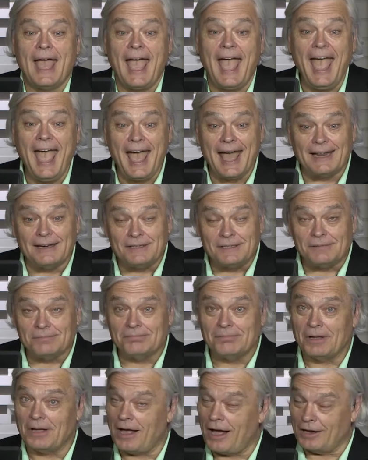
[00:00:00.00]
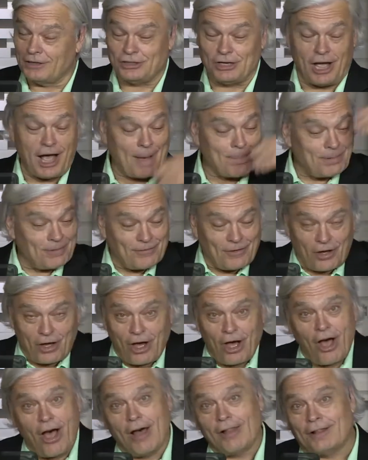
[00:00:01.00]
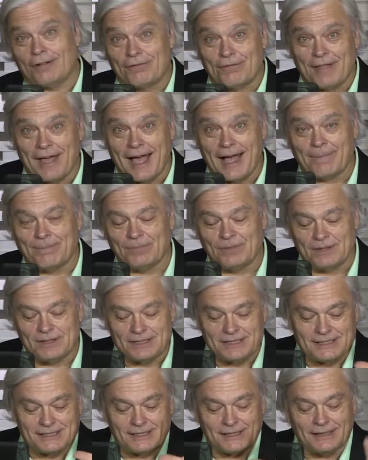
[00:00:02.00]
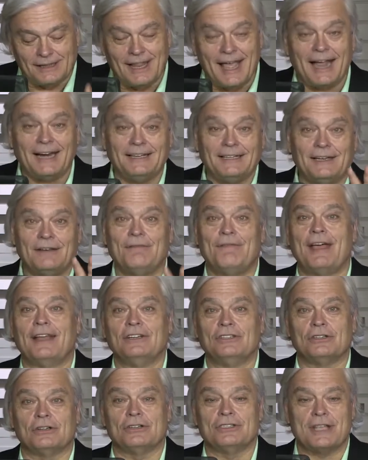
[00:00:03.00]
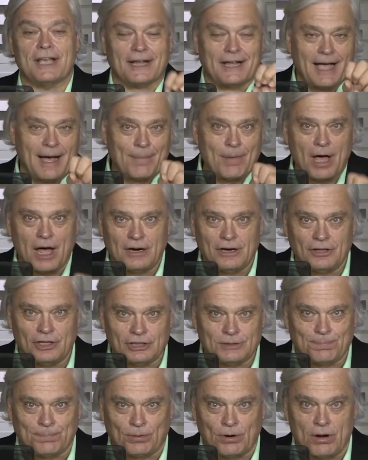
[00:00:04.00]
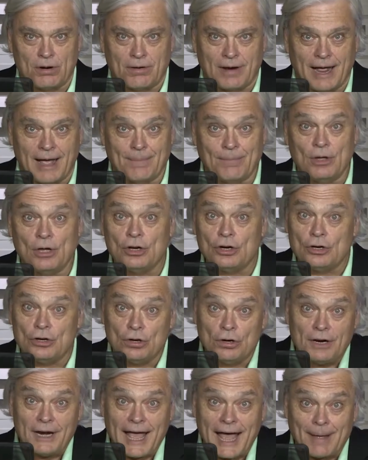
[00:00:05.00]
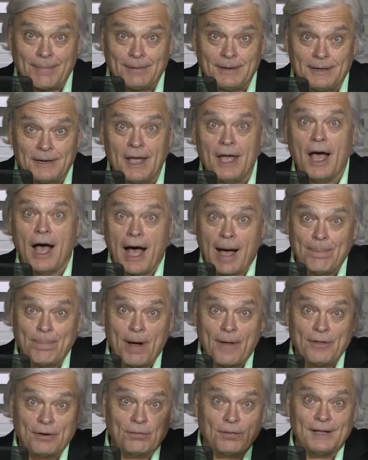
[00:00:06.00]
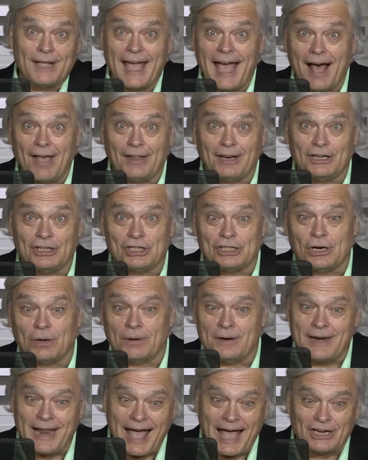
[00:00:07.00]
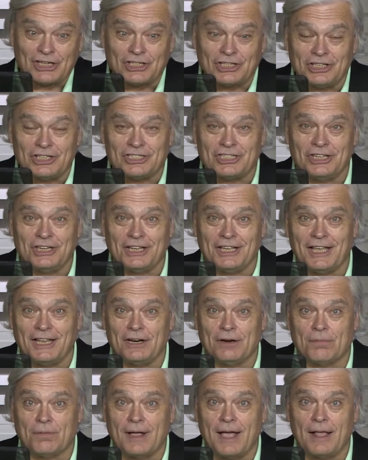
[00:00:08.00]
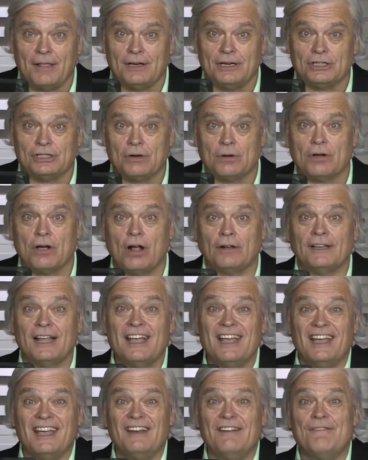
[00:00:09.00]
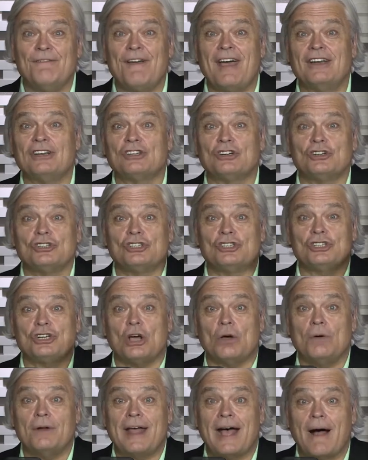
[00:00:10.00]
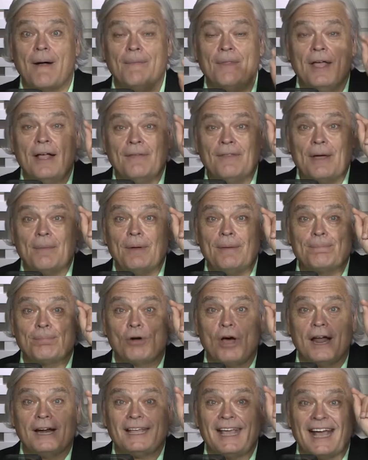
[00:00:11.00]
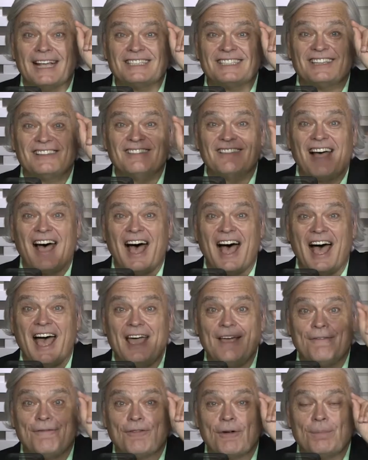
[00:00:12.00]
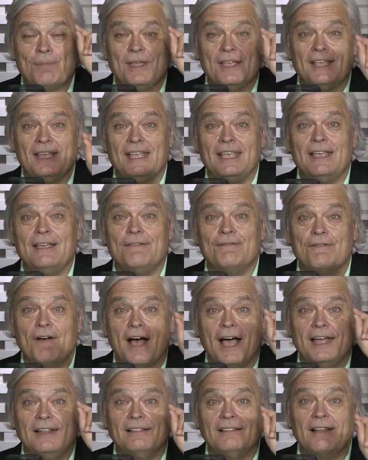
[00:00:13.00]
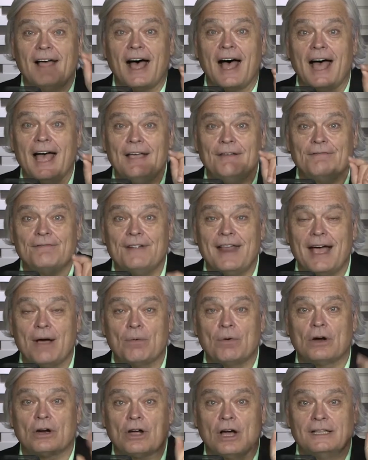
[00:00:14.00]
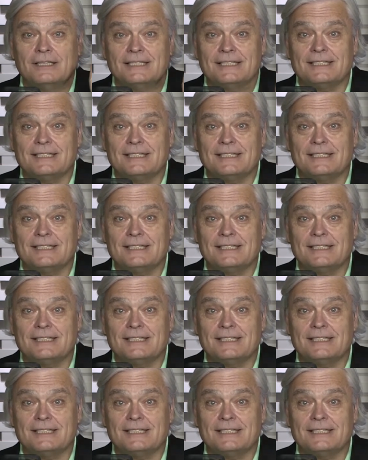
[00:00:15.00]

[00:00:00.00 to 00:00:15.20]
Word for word: And on top of all of that, select inventors that come onto this program could end up on the reality show, a nationally syndicated reality show called Inventor Showdown that we broadcast live from the Evine Live network on